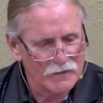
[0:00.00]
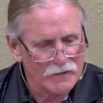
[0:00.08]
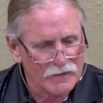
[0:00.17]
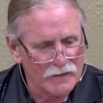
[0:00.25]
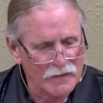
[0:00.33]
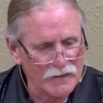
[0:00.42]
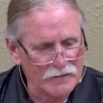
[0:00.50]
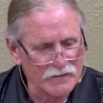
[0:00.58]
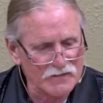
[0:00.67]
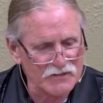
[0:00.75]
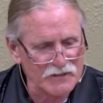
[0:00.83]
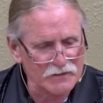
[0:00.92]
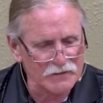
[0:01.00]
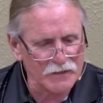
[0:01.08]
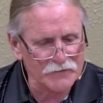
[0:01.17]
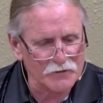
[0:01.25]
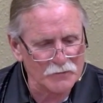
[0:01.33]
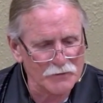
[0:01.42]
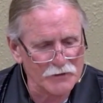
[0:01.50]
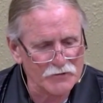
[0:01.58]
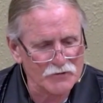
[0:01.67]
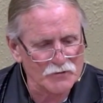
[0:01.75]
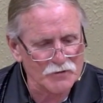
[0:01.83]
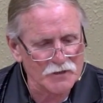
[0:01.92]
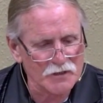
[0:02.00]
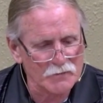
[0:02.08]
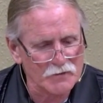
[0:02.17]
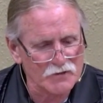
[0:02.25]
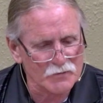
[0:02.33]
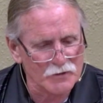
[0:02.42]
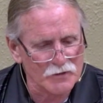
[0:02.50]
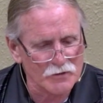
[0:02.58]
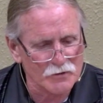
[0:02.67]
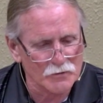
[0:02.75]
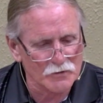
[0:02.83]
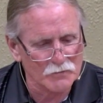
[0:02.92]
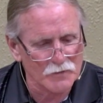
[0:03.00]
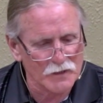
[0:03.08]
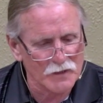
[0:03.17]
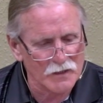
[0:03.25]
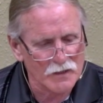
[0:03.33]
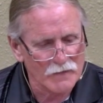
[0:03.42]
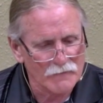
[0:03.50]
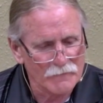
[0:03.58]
And he said, Let there be a treaty between you and me,